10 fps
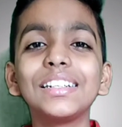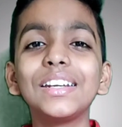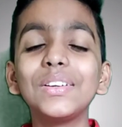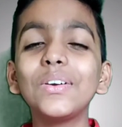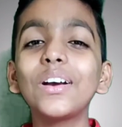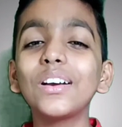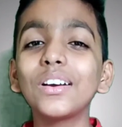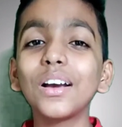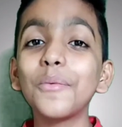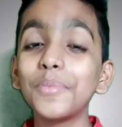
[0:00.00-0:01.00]
did you
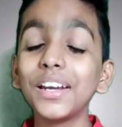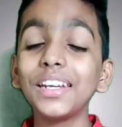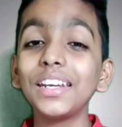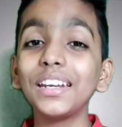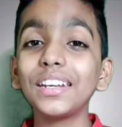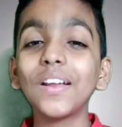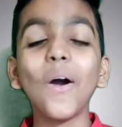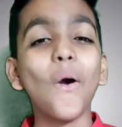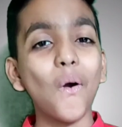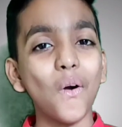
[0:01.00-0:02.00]
complete it?
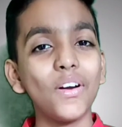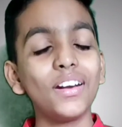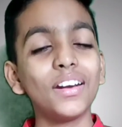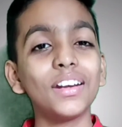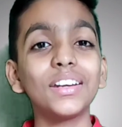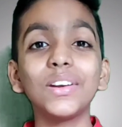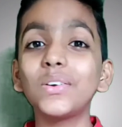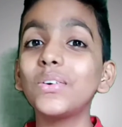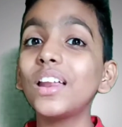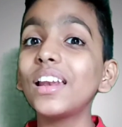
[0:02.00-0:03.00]
Or
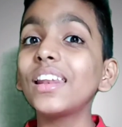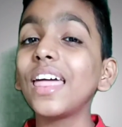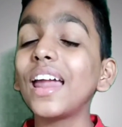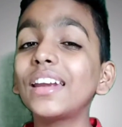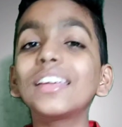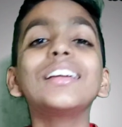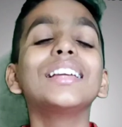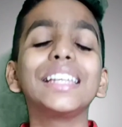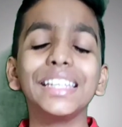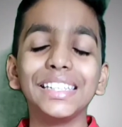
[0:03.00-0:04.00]
did you done that?
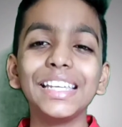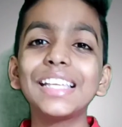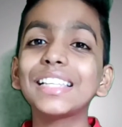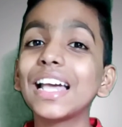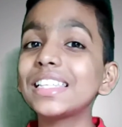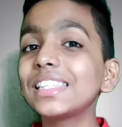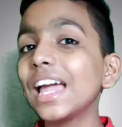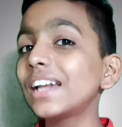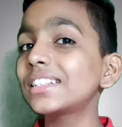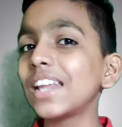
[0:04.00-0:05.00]
Yes, guys,
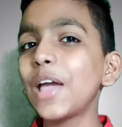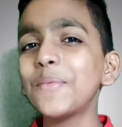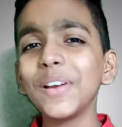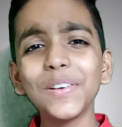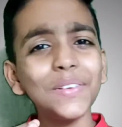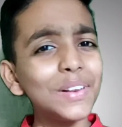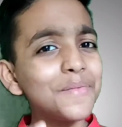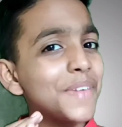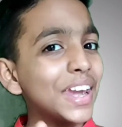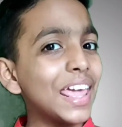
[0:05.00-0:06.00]
that's time it
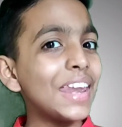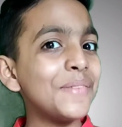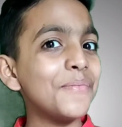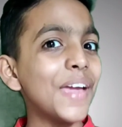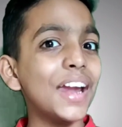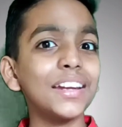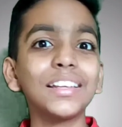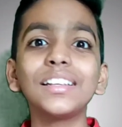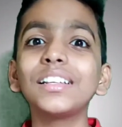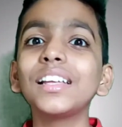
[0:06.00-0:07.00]
will made an
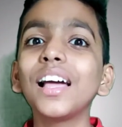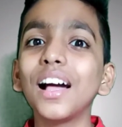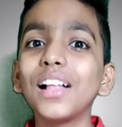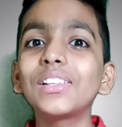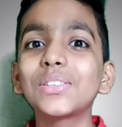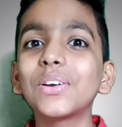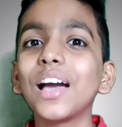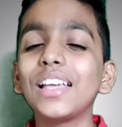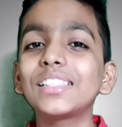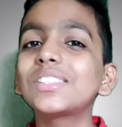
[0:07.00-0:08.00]
impact also,
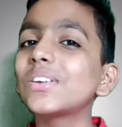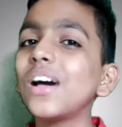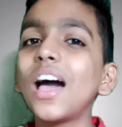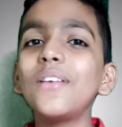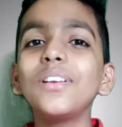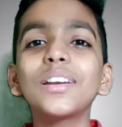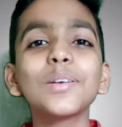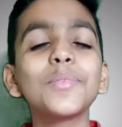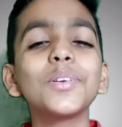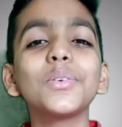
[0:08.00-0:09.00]
guys. So I will
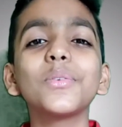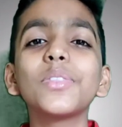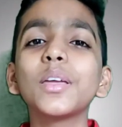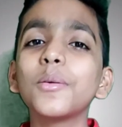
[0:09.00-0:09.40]
recommend you,